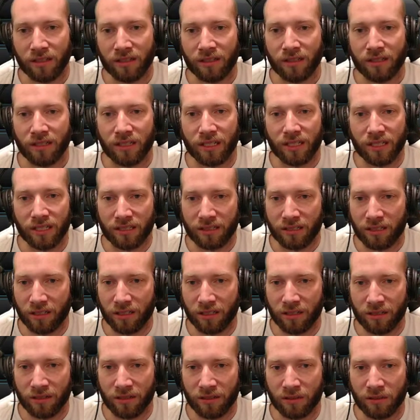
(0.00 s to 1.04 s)

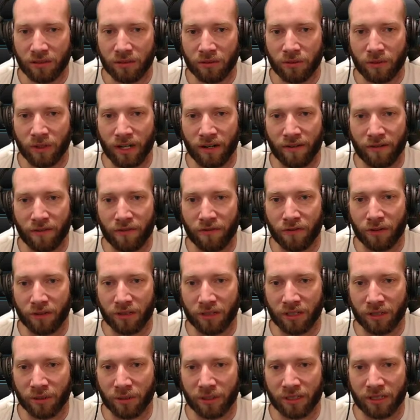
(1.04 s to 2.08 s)
into whatever folder
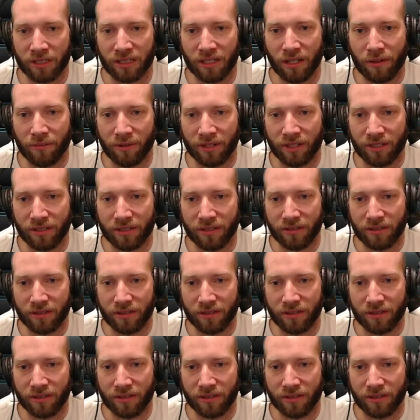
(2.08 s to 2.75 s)
you want to dump it into.